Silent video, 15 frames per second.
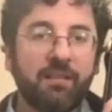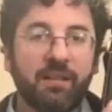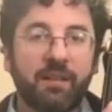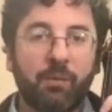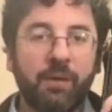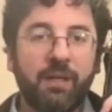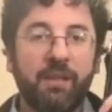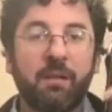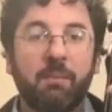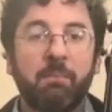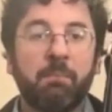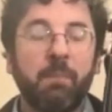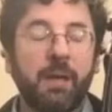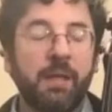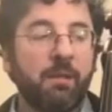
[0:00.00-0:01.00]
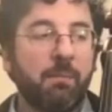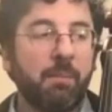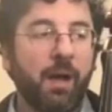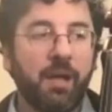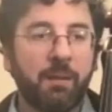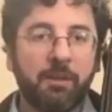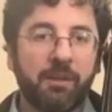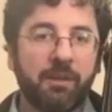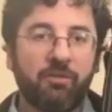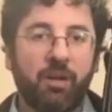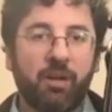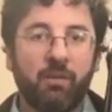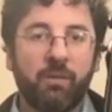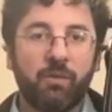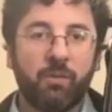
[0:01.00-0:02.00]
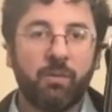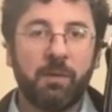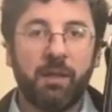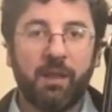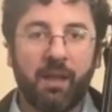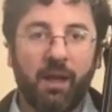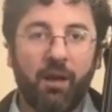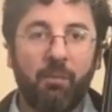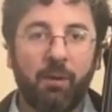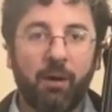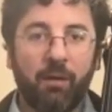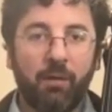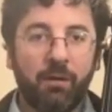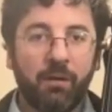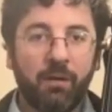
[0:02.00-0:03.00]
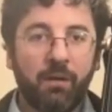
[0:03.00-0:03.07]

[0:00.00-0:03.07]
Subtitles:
liquid in the bottom of the jug, which would be the elbow.